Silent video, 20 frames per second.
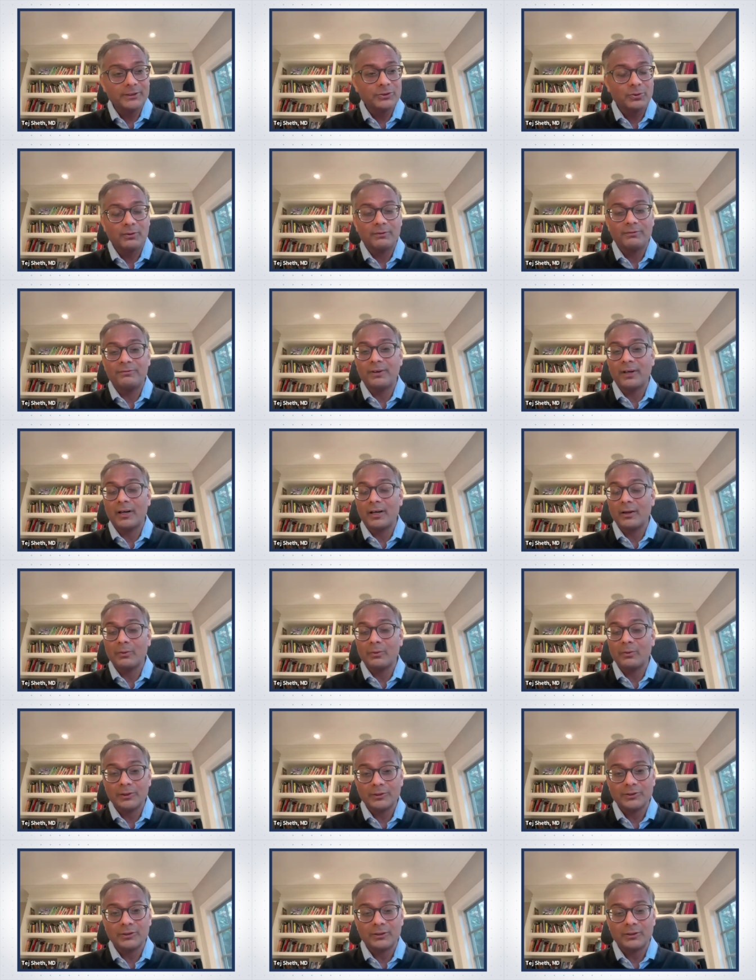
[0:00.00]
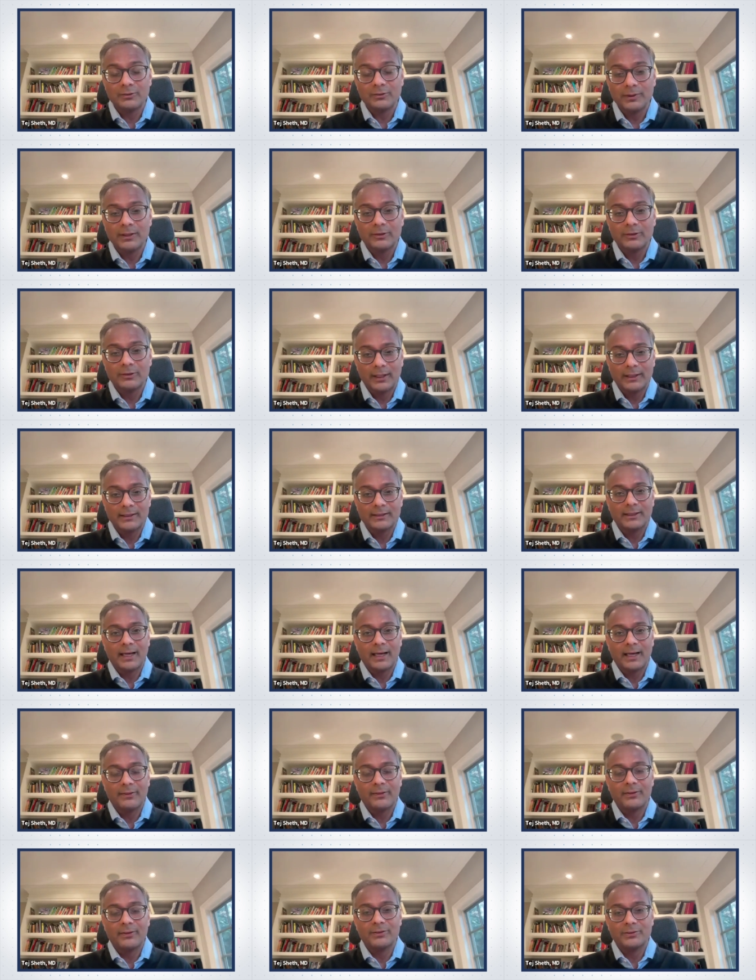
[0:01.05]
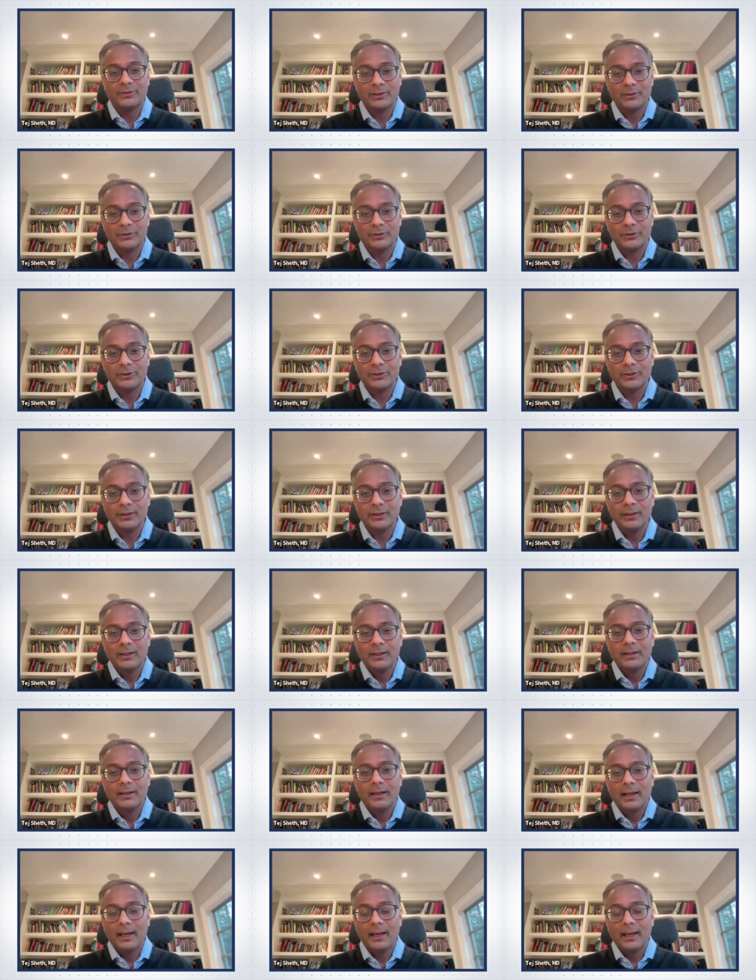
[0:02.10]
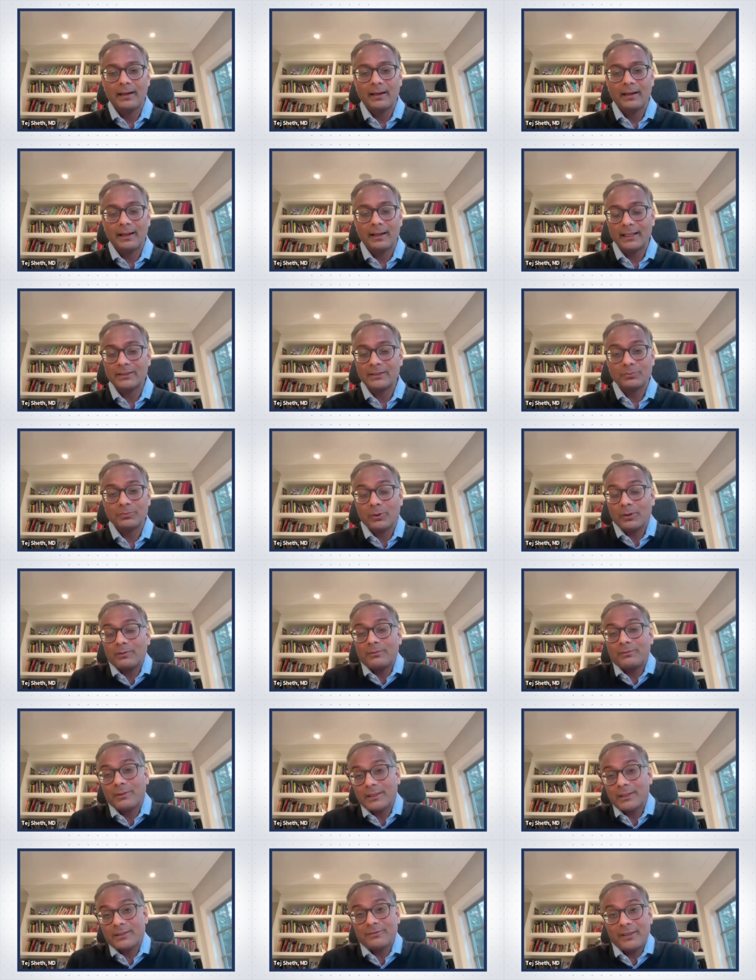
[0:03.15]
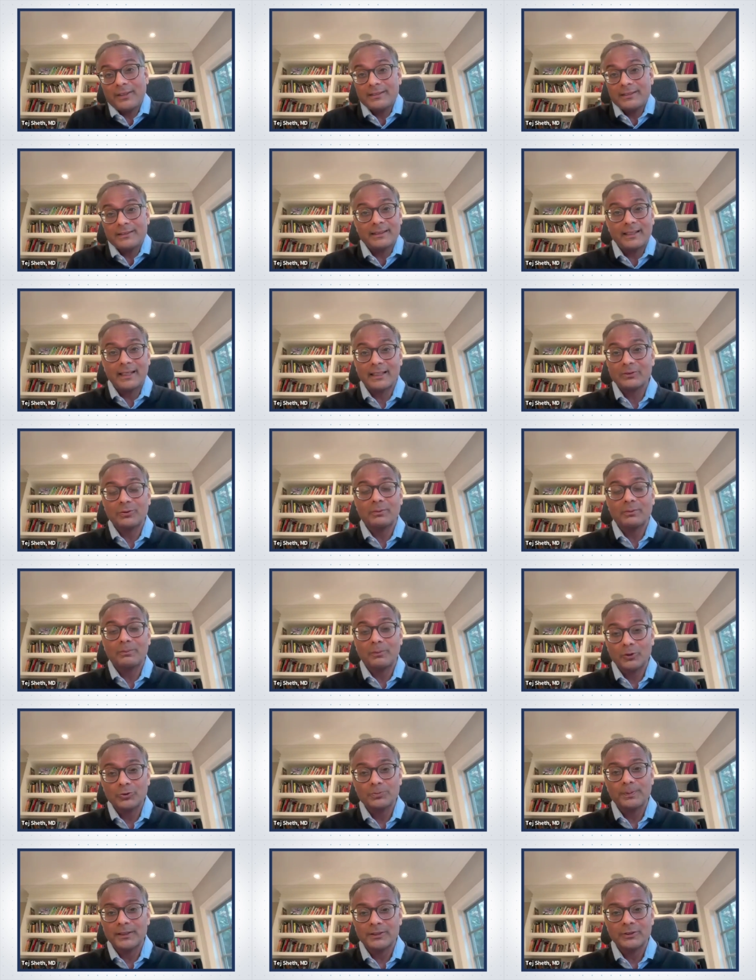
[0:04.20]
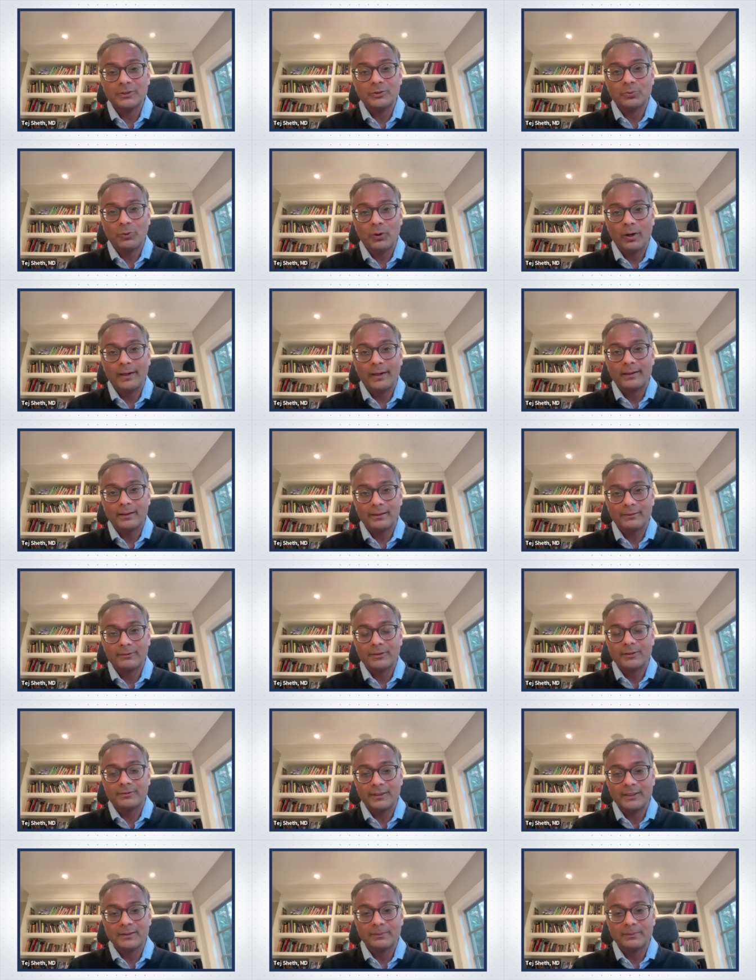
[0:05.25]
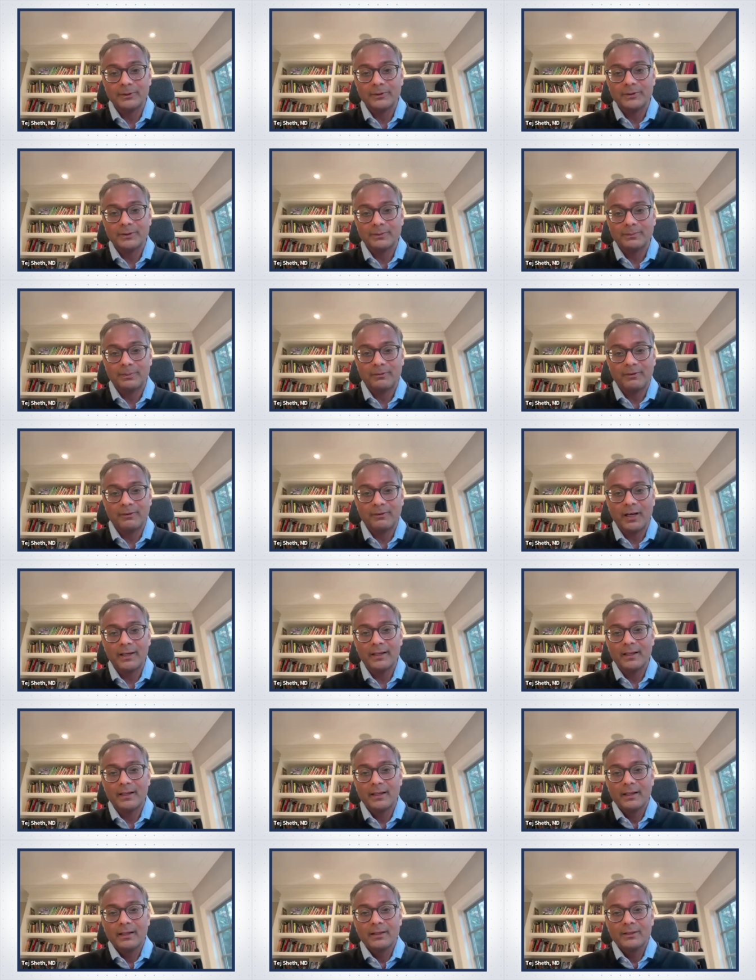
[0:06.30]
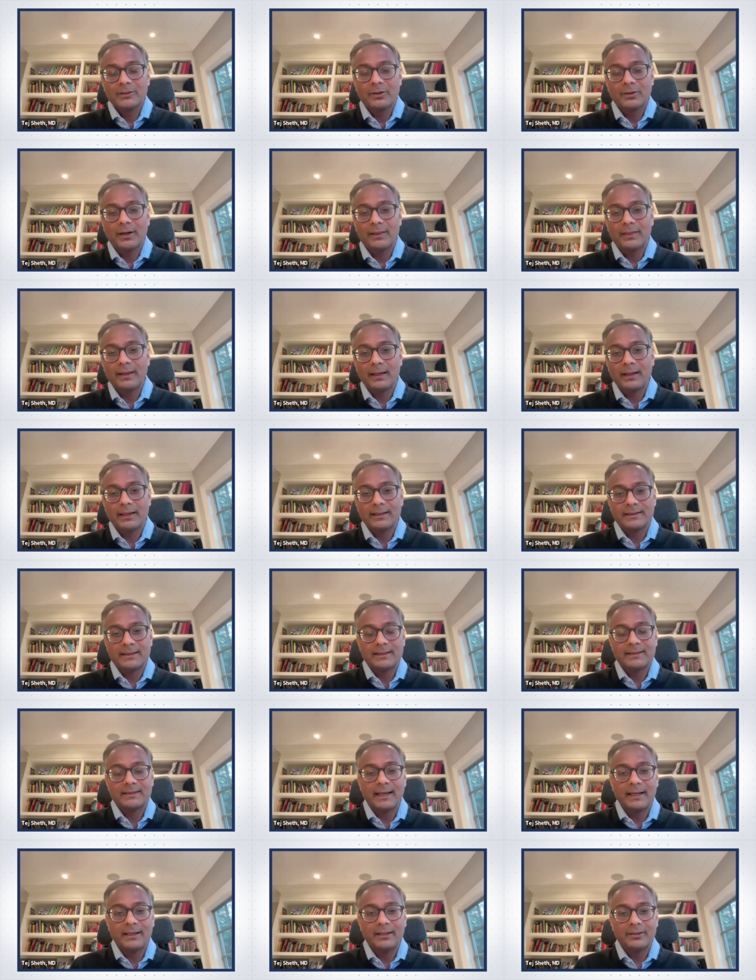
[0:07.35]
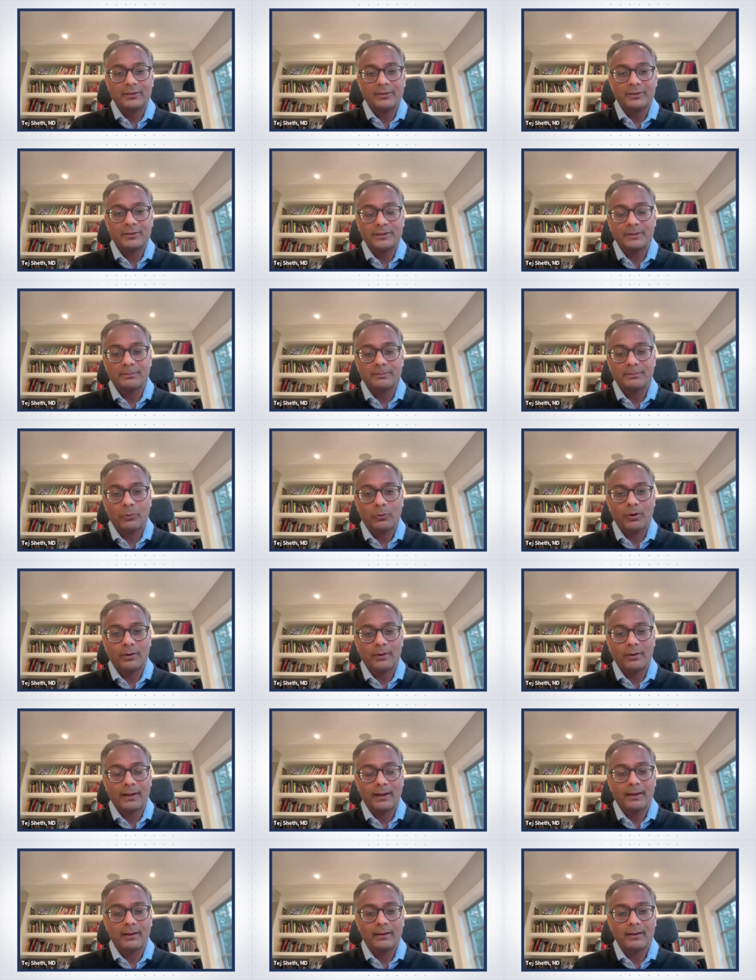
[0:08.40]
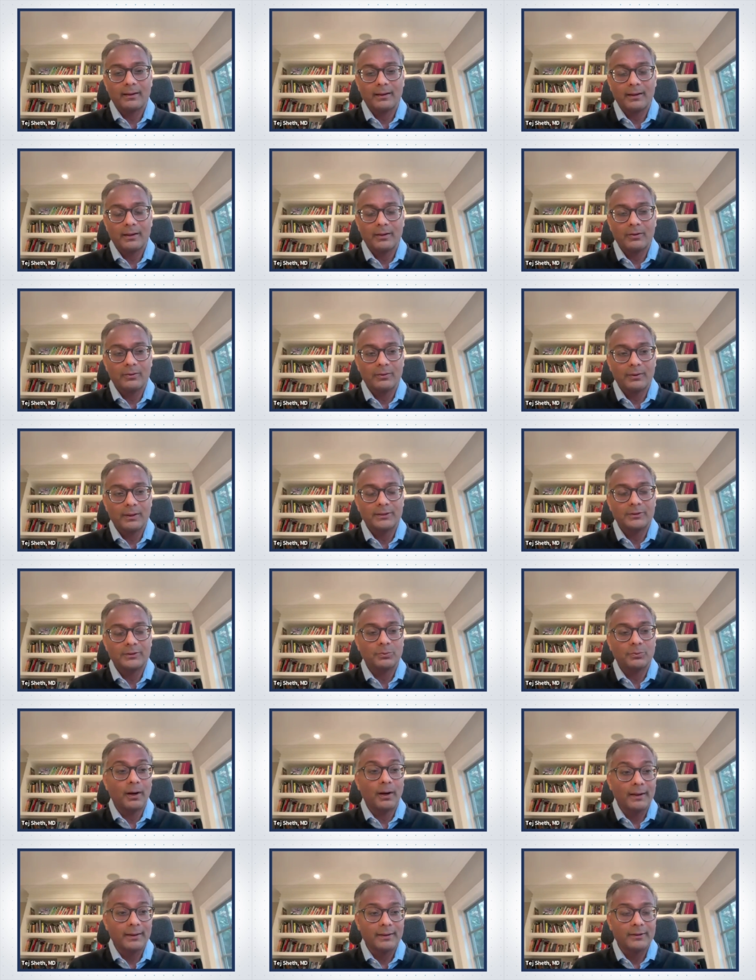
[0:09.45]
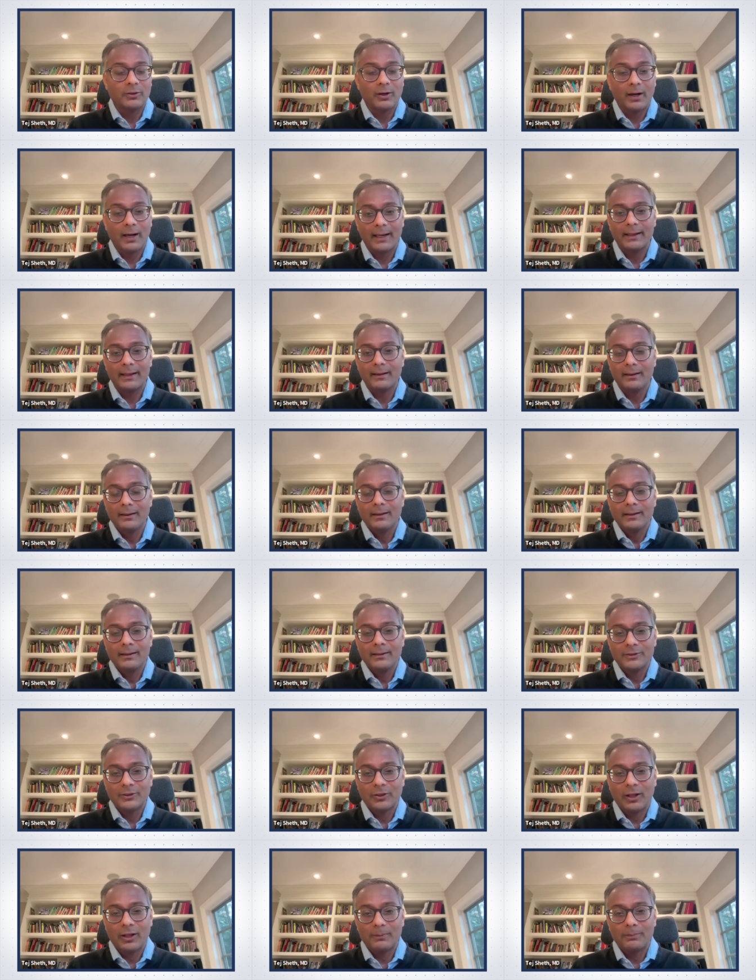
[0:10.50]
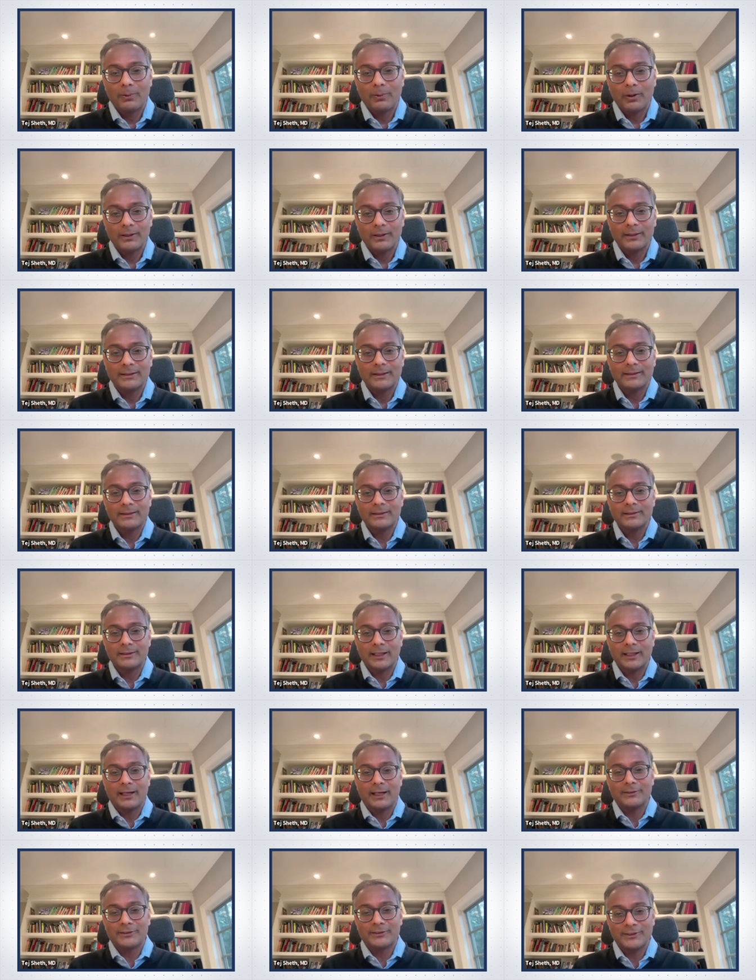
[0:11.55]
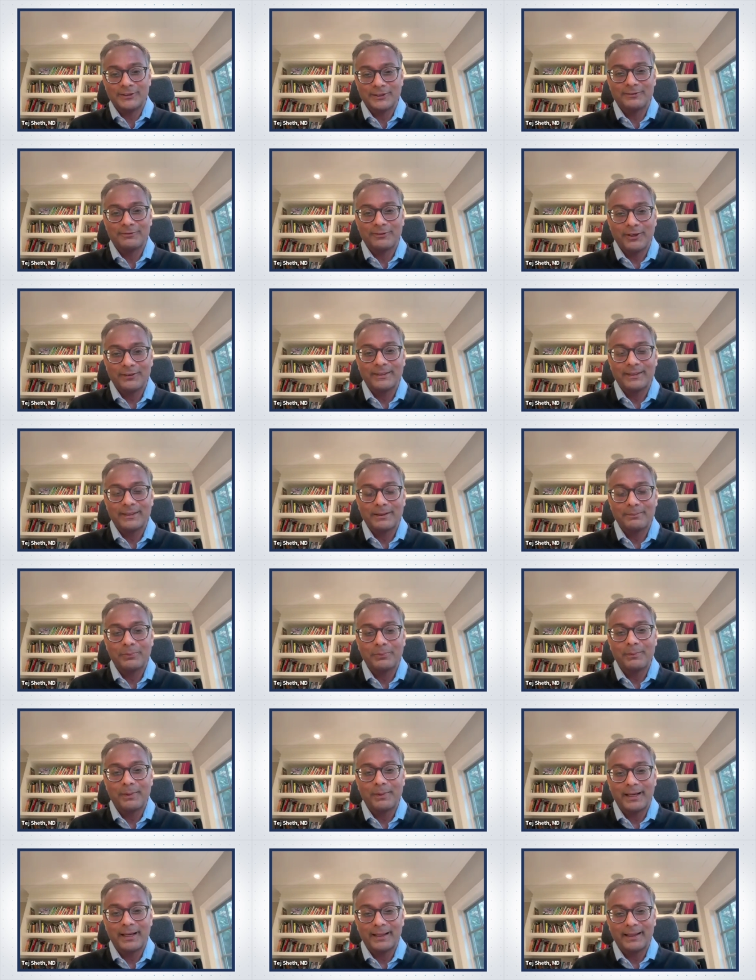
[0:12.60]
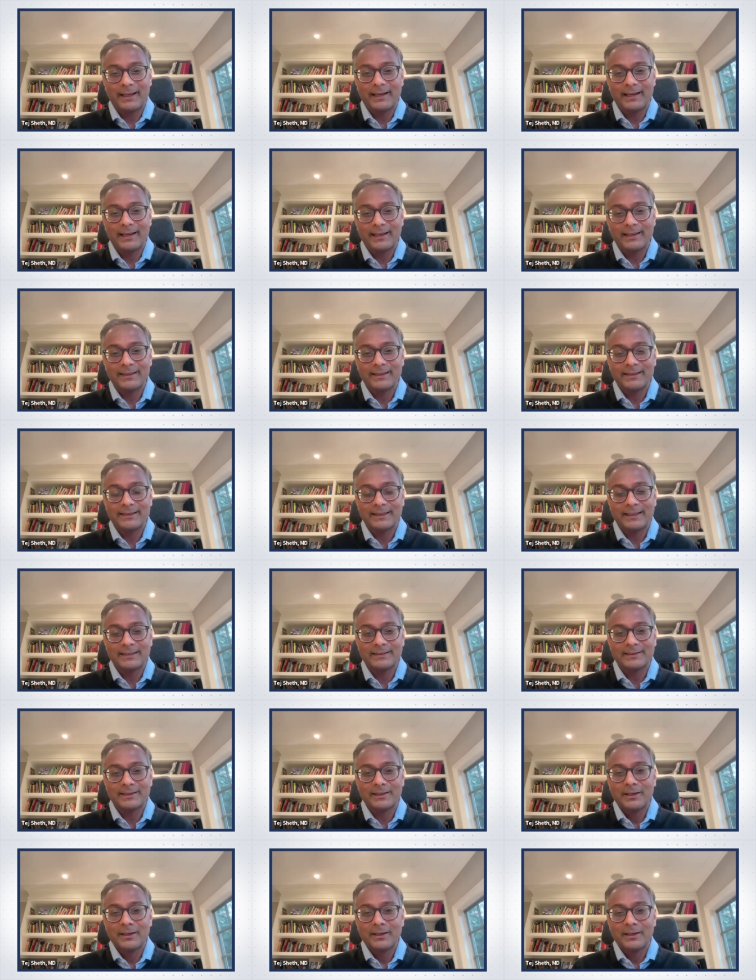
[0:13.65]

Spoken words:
who are very well served with the transcatheter solution. And that's what, let's face it, that's what most patients want if it's feasible to provide. So I think as a center, it's important that, each one try. There's a lot of politics and challenges involved in implementing that. I can attest